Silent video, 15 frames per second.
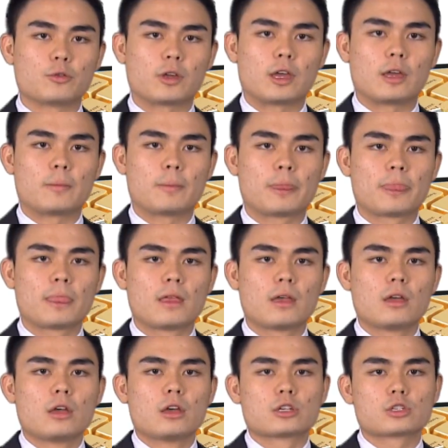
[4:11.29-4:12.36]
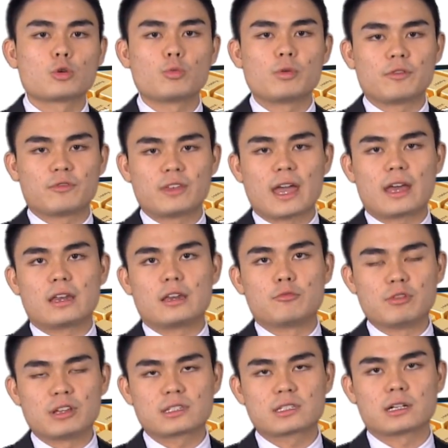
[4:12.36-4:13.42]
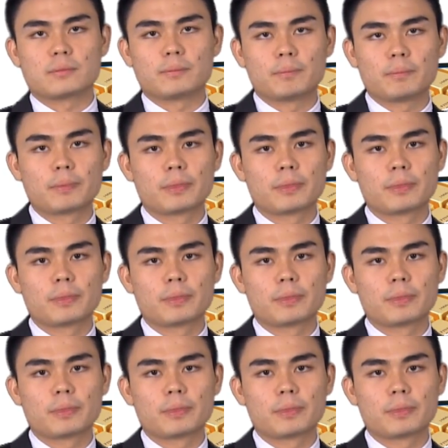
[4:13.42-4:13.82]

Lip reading: UK. So with that in return,